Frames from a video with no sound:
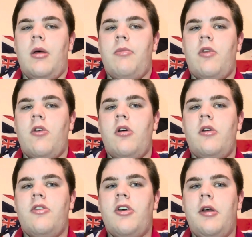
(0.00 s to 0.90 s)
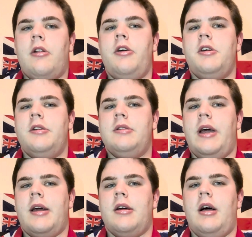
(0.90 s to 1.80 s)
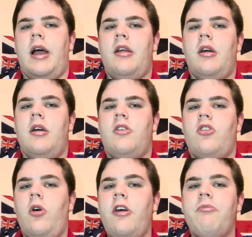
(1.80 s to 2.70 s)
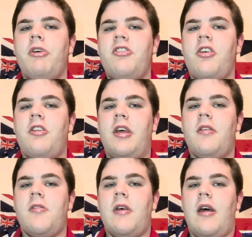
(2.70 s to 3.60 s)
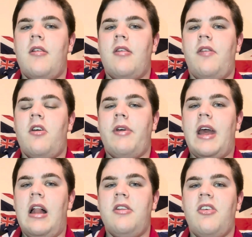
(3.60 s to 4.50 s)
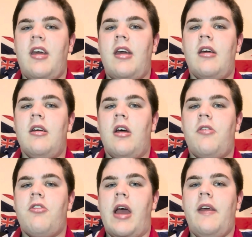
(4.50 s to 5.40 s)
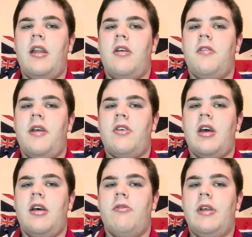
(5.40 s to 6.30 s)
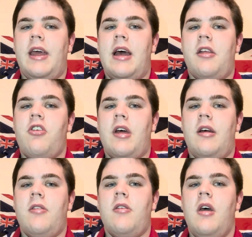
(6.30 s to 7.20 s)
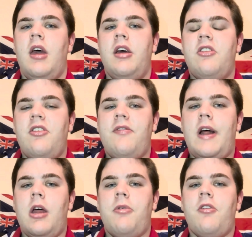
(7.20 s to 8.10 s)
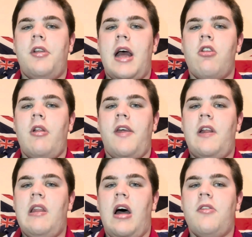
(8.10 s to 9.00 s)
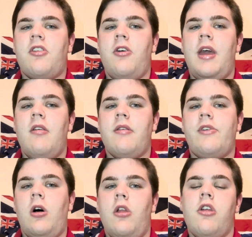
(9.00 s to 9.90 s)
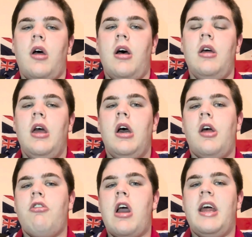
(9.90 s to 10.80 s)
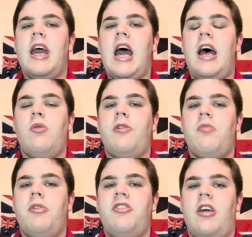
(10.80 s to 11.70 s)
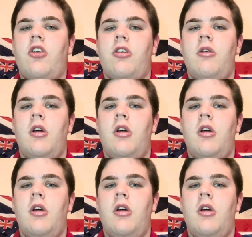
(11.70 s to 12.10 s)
So to conclude, I talk of Britishness as in the reality, Australianness never really had a chance to develop. So naturally, the last cohesive culture Australia had was British.